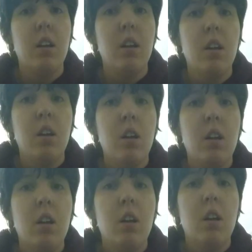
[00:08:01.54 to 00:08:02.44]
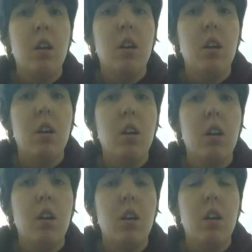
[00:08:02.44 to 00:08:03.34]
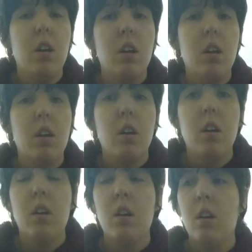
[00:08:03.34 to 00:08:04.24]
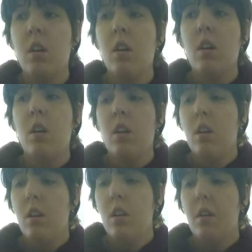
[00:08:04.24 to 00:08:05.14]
No one is speaking in this clip.